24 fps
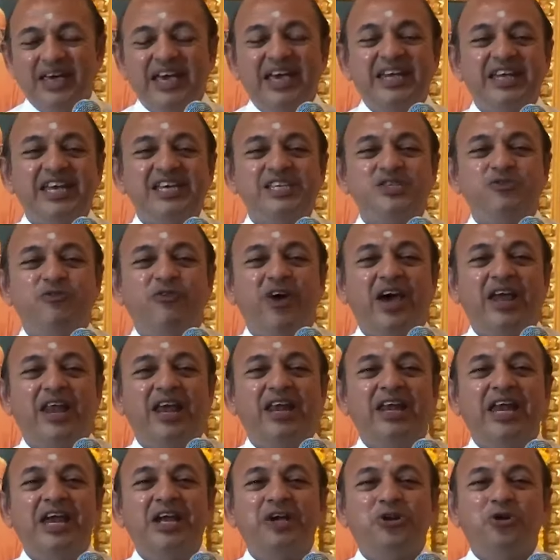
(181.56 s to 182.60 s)
It is
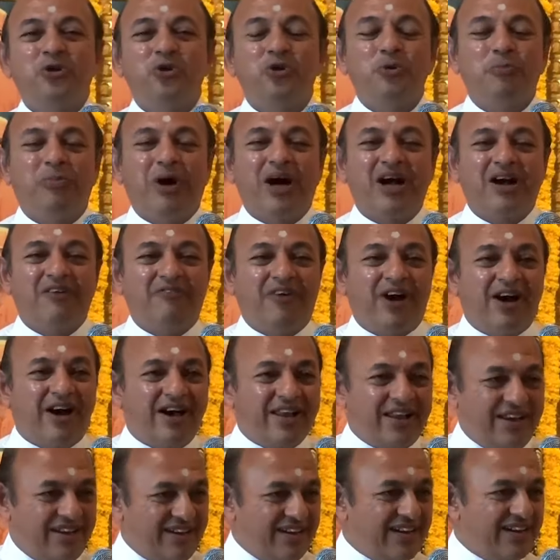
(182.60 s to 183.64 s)
verily true,
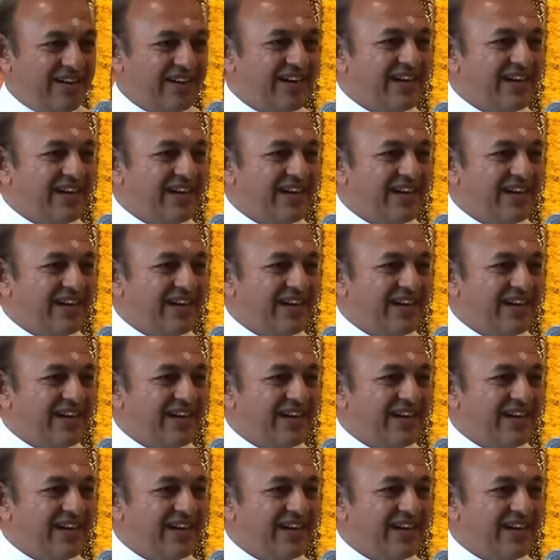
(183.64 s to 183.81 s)
Bhagavan,